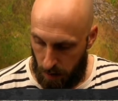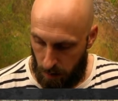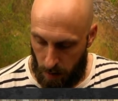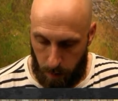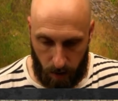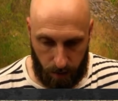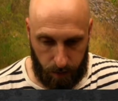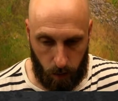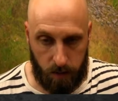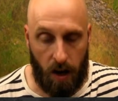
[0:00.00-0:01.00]
Rebuna
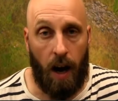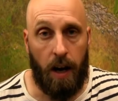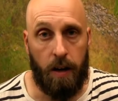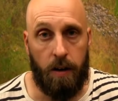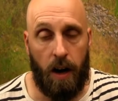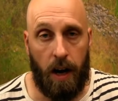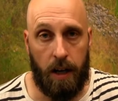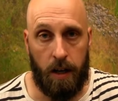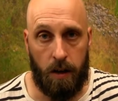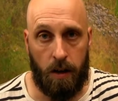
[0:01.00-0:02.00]
floats higher and
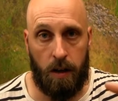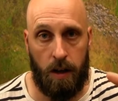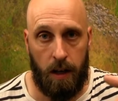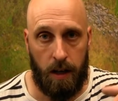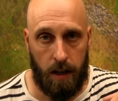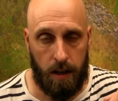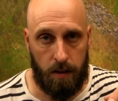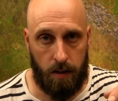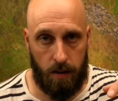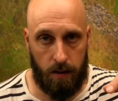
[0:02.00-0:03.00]
higher
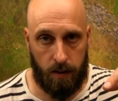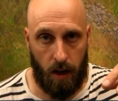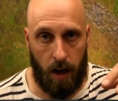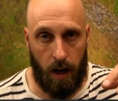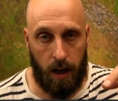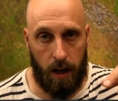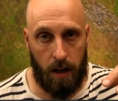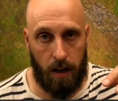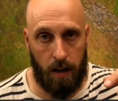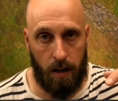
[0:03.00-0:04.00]
into the sky,
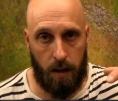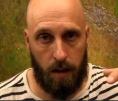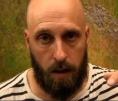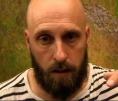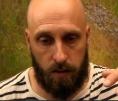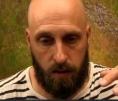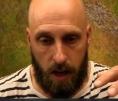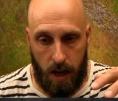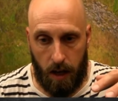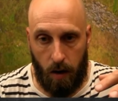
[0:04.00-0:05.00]

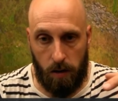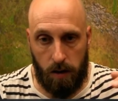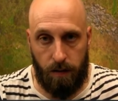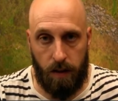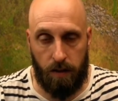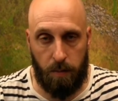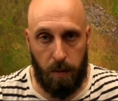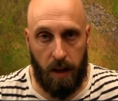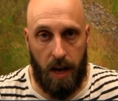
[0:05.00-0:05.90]
seeing all of this play